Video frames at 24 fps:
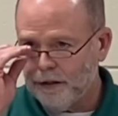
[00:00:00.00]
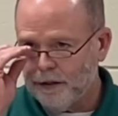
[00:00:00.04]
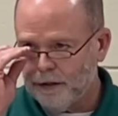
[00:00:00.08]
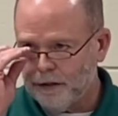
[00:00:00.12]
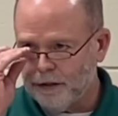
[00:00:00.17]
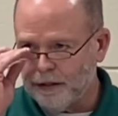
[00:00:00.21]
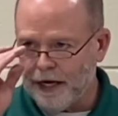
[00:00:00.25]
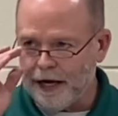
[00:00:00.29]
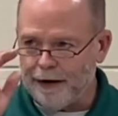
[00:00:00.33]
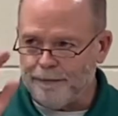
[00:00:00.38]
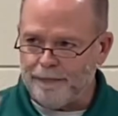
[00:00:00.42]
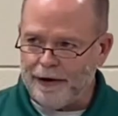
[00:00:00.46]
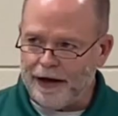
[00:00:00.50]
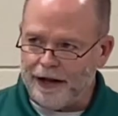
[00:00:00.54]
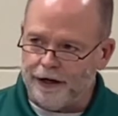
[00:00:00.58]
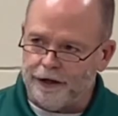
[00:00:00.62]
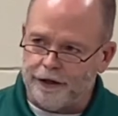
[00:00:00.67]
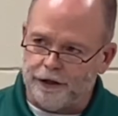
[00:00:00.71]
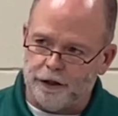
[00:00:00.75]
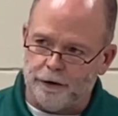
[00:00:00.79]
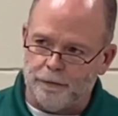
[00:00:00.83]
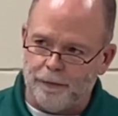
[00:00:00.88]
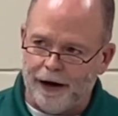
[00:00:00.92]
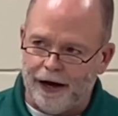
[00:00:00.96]
Sam
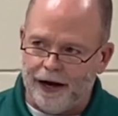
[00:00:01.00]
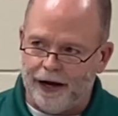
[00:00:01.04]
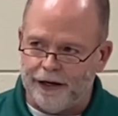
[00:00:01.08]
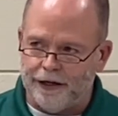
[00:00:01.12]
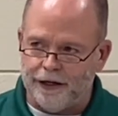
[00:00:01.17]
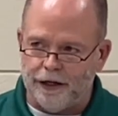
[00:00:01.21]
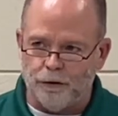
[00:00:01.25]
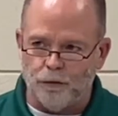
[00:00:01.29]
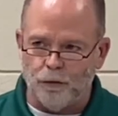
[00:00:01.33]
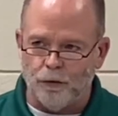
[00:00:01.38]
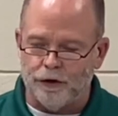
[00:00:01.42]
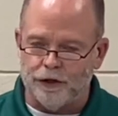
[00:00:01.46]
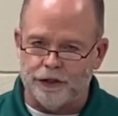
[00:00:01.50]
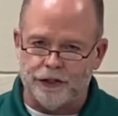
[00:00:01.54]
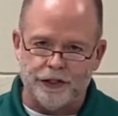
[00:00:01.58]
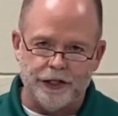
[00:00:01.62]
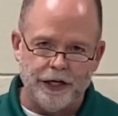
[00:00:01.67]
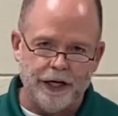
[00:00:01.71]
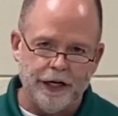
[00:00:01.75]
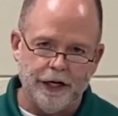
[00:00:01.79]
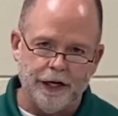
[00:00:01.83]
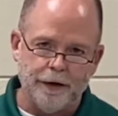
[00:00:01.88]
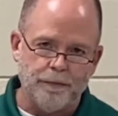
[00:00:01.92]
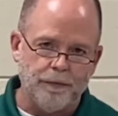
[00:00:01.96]
and Tobiah didn't want to
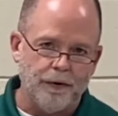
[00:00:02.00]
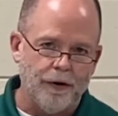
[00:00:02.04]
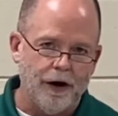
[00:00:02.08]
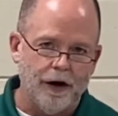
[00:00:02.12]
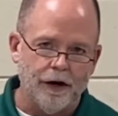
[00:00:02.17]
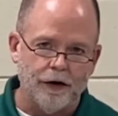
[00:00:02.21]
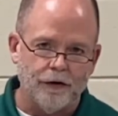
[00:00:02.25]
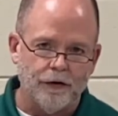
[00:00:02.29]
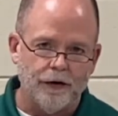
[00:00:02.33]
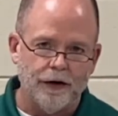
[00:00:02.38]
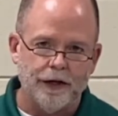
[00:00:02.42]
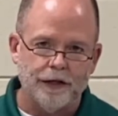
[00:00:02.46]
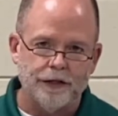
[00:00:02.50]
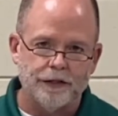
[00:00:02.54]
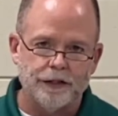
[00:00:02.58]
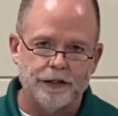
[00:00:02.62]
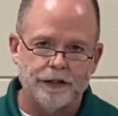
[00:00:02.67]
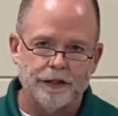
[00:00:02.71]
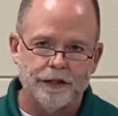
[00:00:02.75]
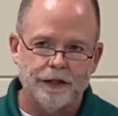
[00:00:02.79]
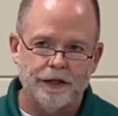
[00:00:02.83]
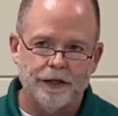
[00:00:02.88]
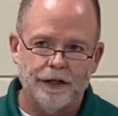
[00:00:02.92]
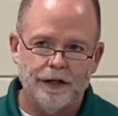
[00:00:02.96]
see any
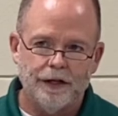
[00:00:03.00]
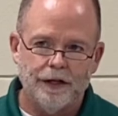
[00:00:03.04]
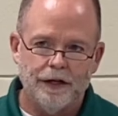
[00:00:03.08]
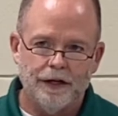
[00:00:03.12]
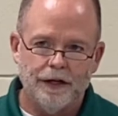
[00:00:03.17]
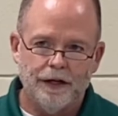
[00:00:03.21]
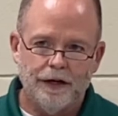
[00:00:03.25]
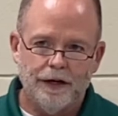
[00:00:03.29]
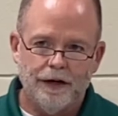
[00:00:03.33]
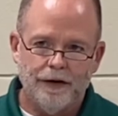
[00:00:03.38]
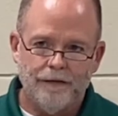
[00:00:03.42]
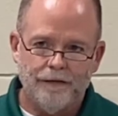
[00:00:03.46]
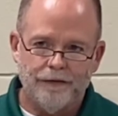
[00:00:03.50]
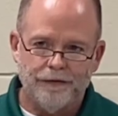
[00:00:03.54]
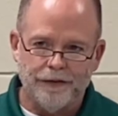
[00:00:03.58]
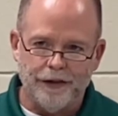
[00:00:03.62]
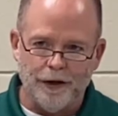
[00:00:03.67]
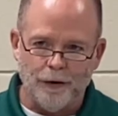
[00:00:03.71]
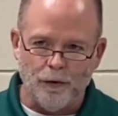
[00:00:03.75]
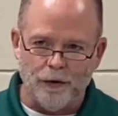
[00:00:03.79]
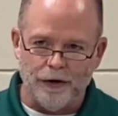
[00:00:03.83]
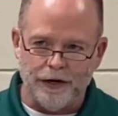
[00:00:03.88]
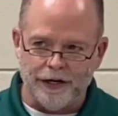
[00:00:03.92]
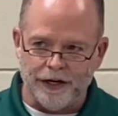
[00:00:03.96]
progress.
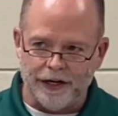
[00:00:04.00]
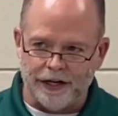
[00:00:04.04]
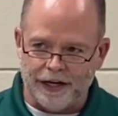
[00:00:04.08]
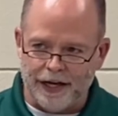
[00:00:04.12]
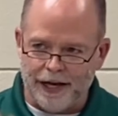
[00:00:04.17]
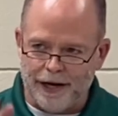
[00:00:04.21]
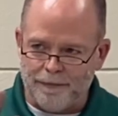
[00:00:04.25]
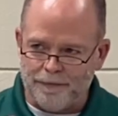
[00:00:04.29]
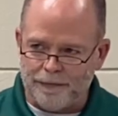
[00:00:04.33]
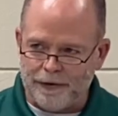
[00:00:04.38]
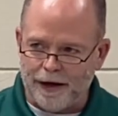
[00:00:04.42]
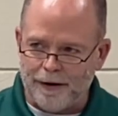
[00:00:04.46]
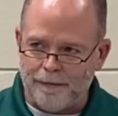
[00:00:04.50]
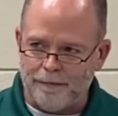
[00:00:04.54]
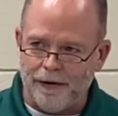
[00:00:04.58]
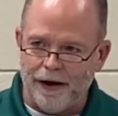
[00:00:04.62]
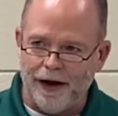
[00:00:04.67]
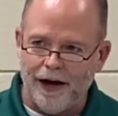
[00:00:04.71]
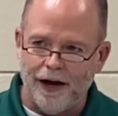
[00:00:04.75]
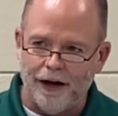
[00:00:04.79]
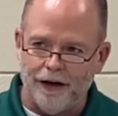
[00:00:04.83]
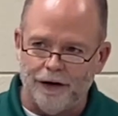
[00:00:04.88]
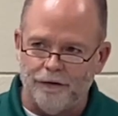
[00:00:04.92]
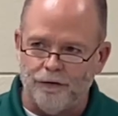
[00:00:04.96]
They wanted to keep that
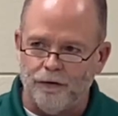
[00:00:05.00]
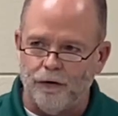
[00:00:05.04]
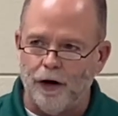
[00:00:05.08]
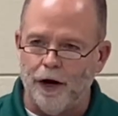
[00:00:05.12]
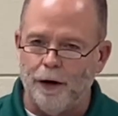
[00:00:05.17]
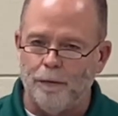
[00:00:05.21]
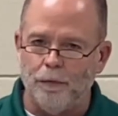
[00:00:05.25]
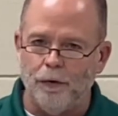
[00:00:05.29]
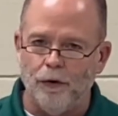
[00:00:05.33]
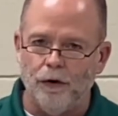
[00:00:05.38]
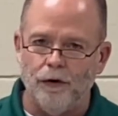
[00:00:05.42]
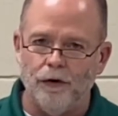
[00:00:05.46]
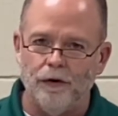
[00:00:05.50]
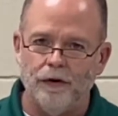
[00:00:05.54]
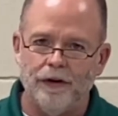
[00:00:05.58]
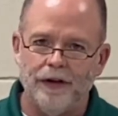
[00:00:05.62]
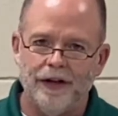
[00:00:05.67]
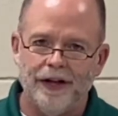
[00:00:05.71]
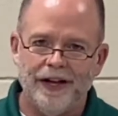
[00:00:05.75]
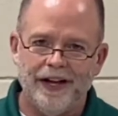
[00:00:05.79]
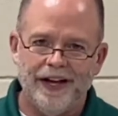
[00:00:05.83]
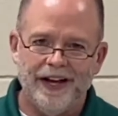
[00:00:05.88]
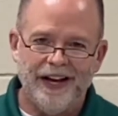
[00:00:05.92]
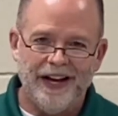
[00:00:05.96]
pile of rubble
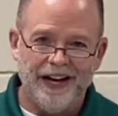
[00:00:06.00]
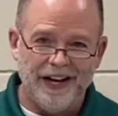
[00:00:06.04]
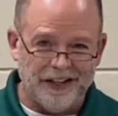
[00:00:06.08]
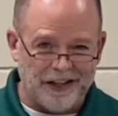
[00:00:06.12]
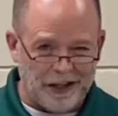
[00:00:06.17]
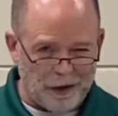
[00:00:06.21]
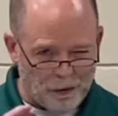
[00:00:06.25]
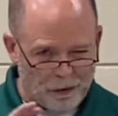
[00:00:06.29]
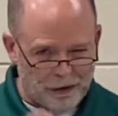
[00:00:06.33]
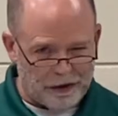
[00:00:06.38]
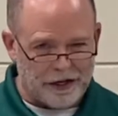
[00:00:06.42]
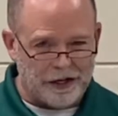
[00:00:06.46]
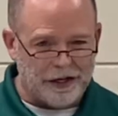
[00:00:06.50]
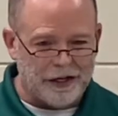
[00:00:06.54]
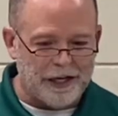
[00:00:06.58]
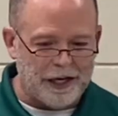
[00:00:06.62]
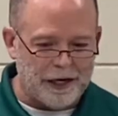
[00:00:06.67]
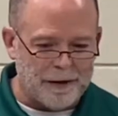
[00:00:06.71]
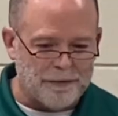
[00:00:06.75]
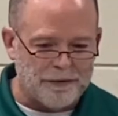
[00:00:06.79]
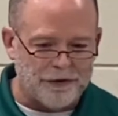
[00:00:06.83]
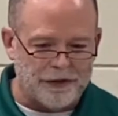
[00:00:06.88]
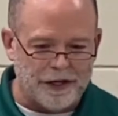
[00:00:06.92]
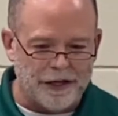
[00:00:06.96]
and they wanted to
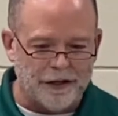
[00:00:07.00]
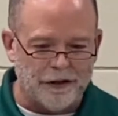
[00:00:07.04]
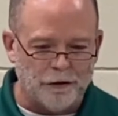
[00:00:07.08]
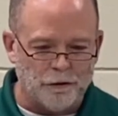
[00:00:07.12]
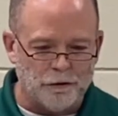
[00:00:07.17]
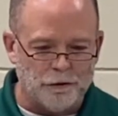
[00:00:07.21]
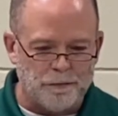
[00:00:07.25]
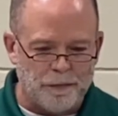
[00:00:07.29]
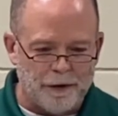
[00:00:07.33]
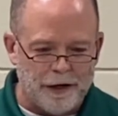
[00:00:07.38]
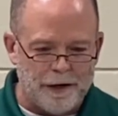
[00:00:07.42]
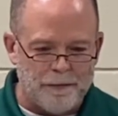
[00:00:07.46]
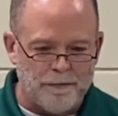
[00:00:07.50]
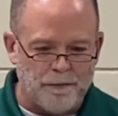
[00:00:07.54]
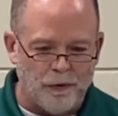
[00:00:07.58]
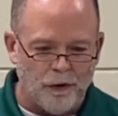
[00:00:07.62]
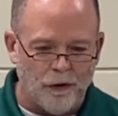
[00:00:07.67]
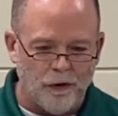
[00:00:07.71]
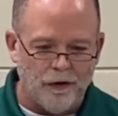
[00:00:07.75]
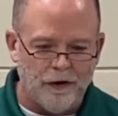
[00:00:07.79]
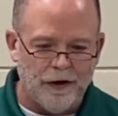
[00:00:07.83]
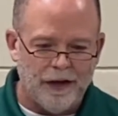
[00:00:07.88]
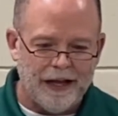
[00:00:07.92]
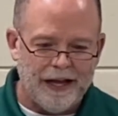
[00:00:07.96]
keep seeing those
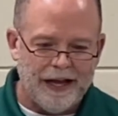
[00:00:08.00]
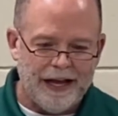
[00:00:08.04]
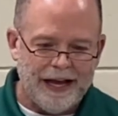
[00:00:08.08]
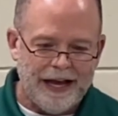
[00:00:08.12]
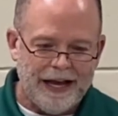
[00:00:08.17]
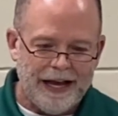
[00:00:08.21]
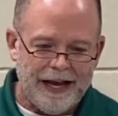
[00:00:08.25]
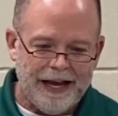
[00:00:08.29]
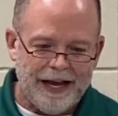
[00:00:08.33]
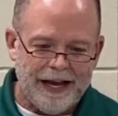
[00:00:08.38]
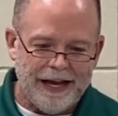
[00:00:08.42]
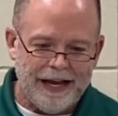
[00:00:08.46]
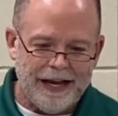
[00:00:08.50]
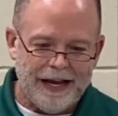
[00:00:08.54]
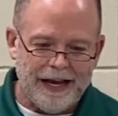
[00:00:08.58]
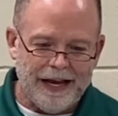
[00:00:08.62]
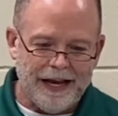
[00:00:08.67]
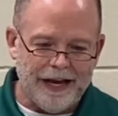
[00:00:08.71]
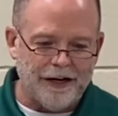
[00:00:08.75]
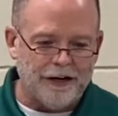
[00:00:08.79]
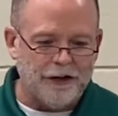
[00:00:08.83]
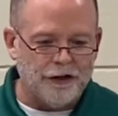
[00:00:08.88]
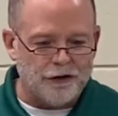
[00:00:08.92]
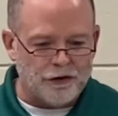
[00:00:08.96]
people
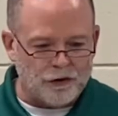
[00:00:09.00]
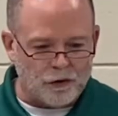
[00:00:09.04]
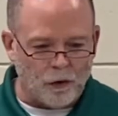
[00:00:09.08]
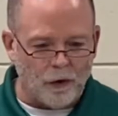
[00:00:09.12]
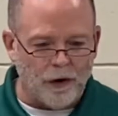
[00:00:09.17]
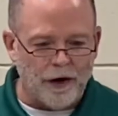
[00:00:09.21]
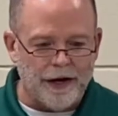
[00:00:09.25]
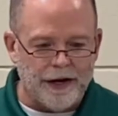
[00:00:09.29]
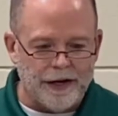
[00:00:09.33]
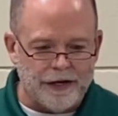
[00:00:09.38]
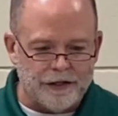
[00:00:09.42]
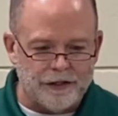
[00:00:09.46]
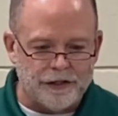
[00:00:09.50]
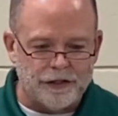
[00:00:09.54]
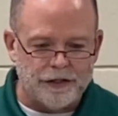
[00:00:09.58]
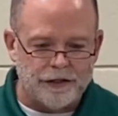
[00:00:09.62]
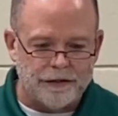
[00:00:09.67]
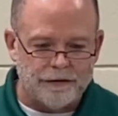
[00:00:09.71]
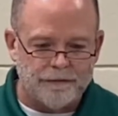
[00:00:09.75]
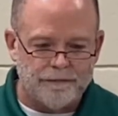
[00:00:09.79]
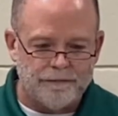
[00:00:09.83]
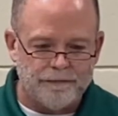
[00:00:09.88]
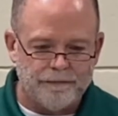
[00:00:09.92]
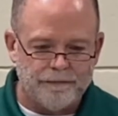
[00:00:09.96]
in disgrace.